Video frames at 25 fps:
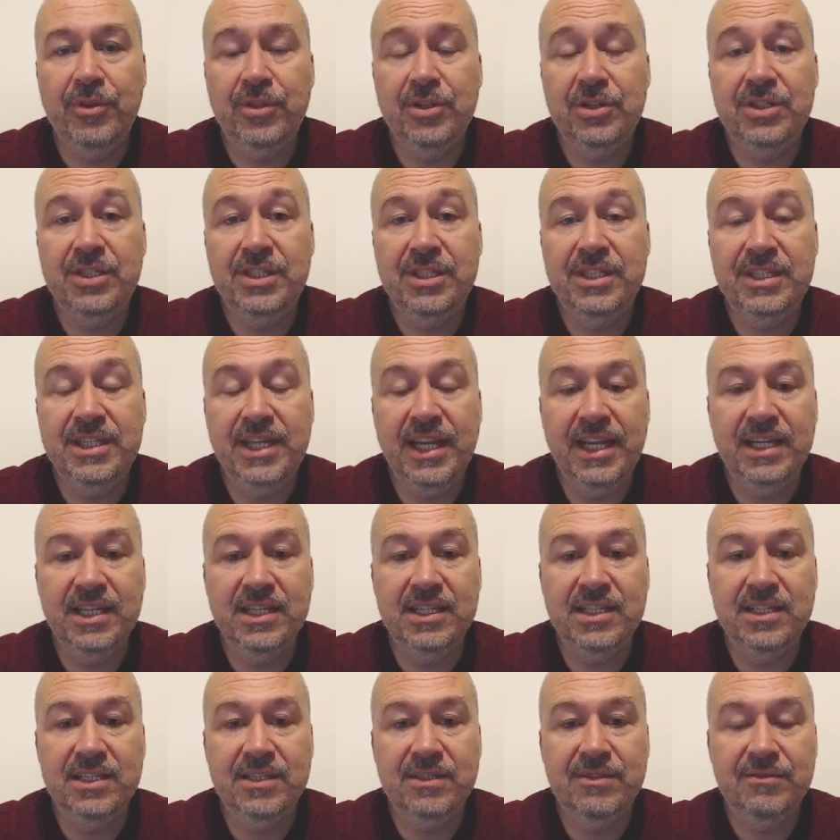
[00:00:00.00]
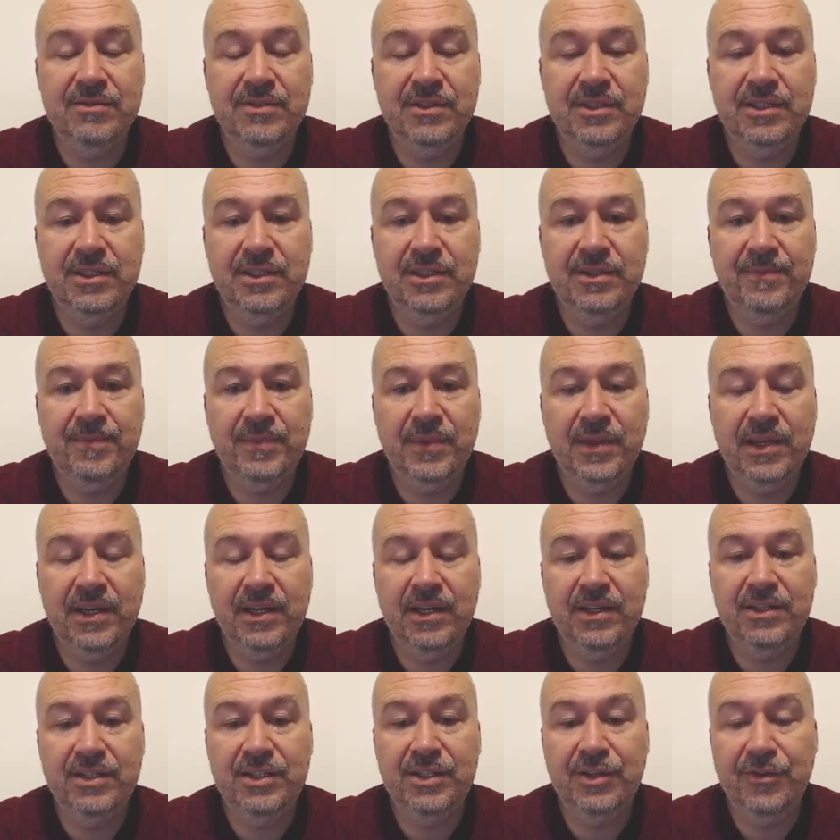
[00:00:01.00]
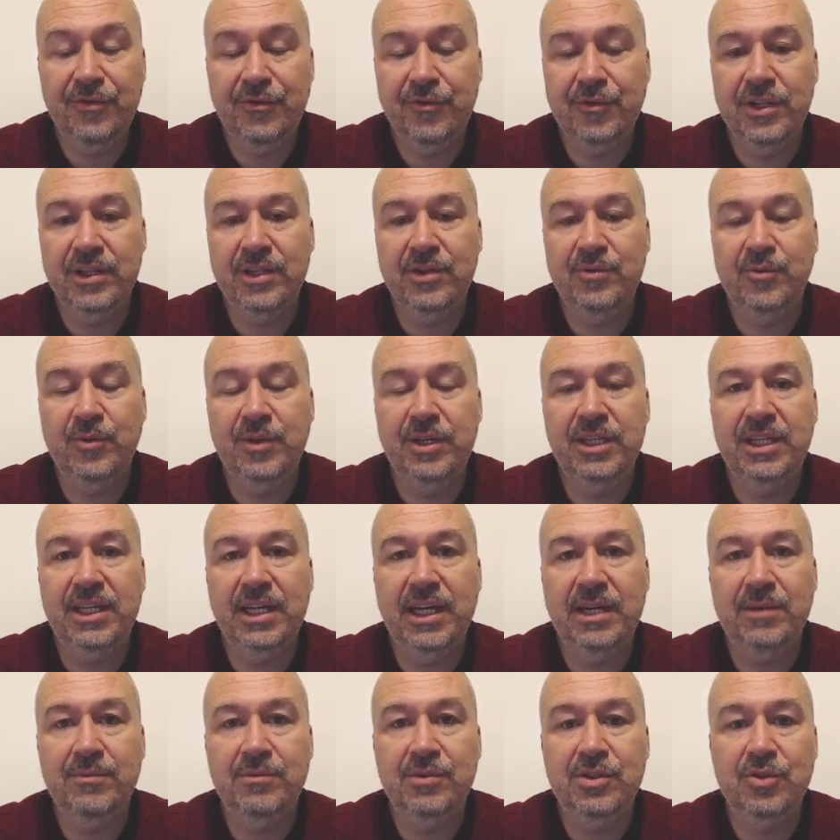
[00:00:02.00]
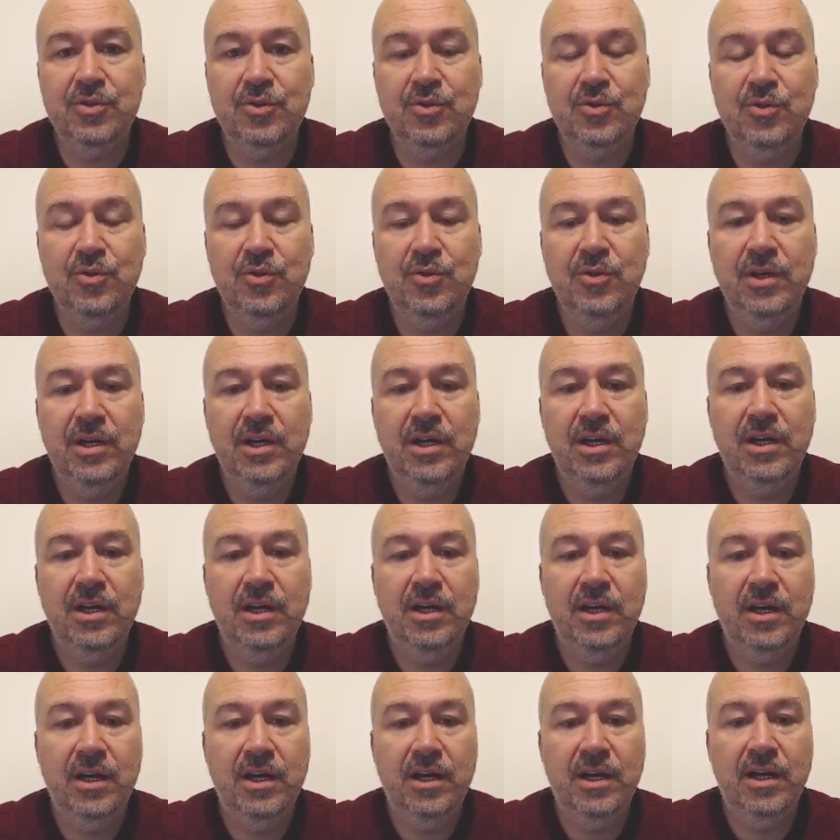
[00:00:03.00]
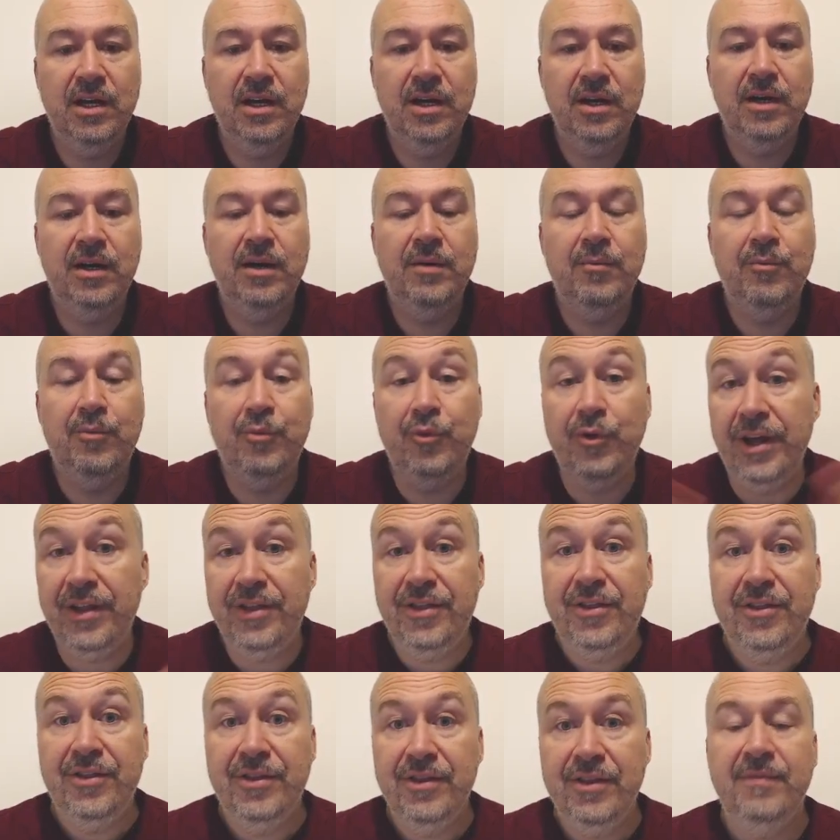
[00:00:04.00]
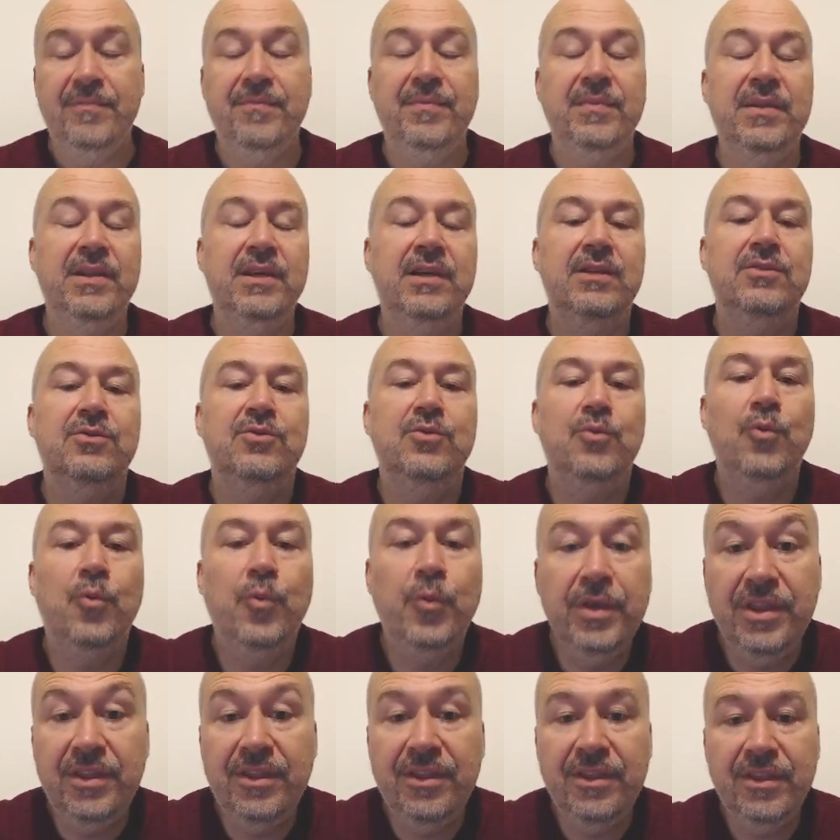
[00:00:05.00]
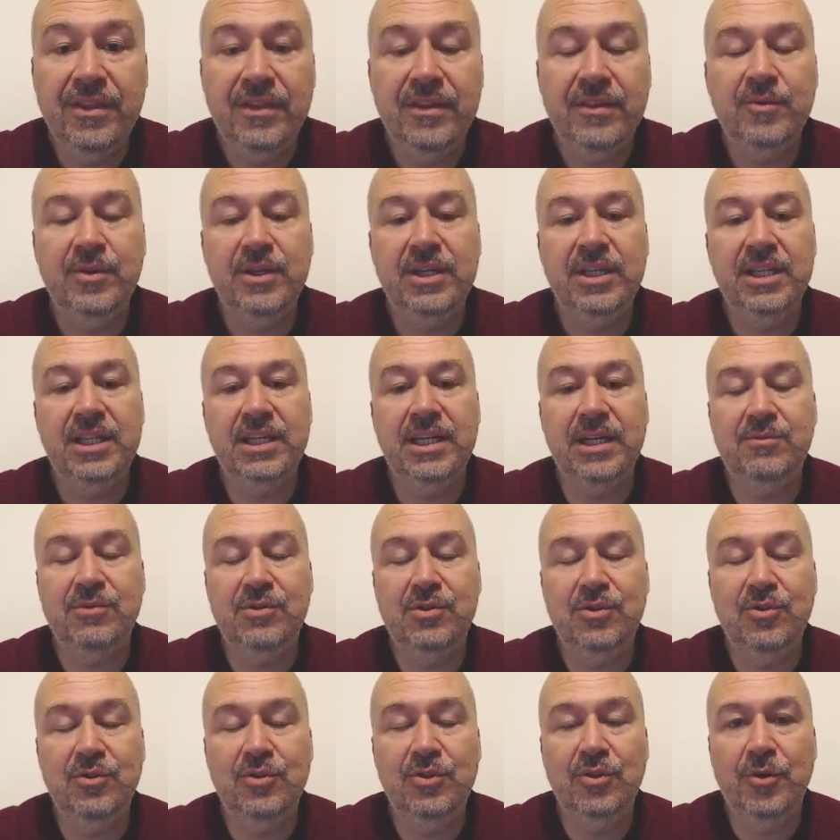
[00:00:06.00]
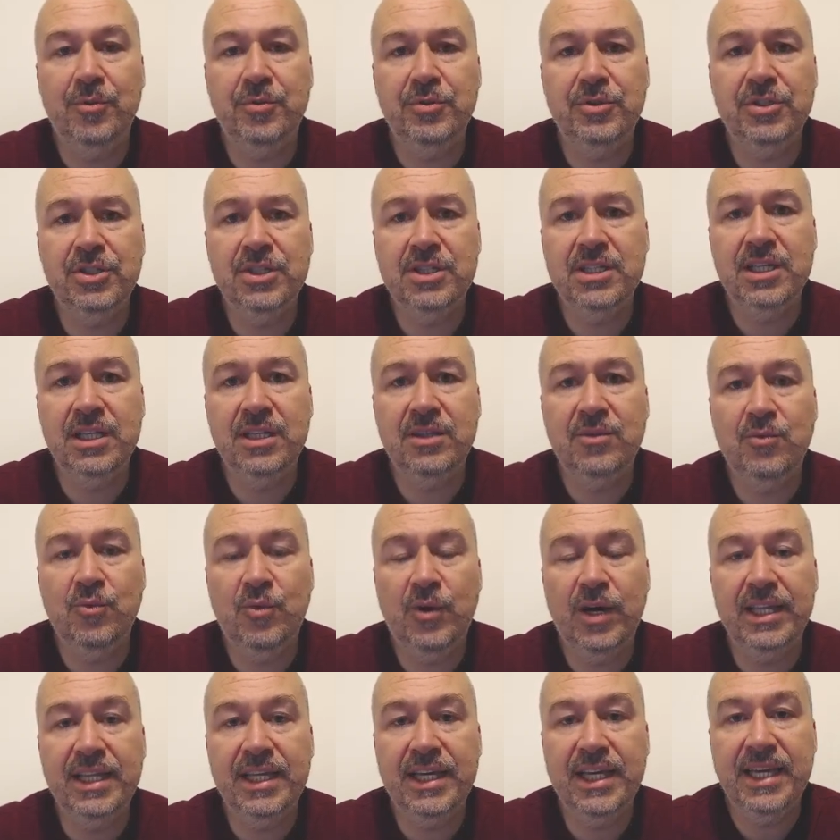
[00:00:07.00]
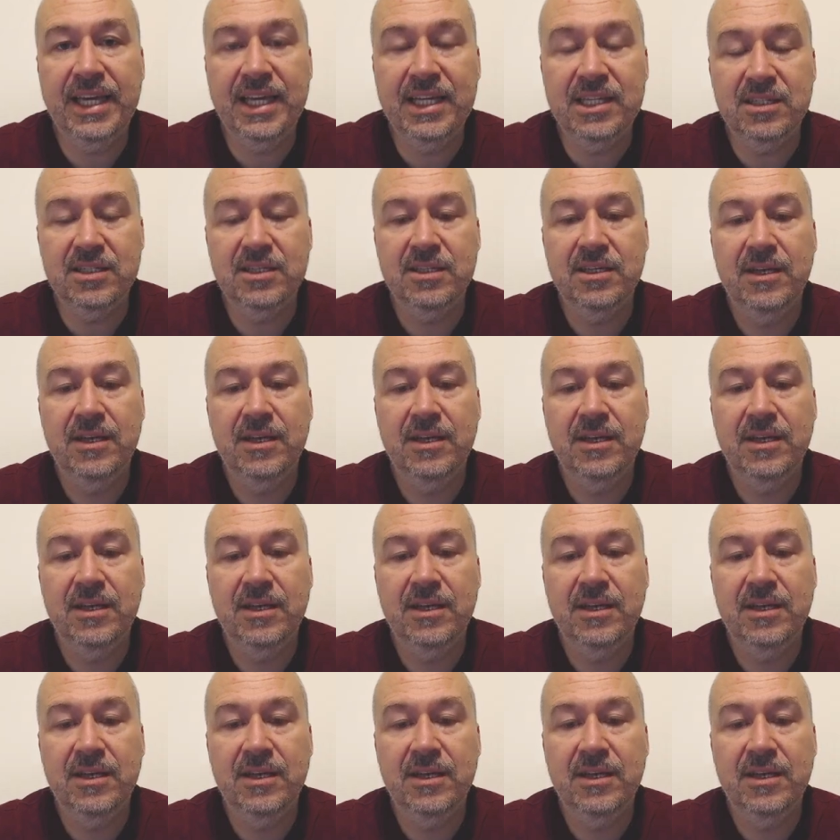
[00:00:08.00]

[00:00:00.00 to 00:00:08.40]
Sicilians are different when it comes to breadth, yeah, to width, when it comes to the options that white has.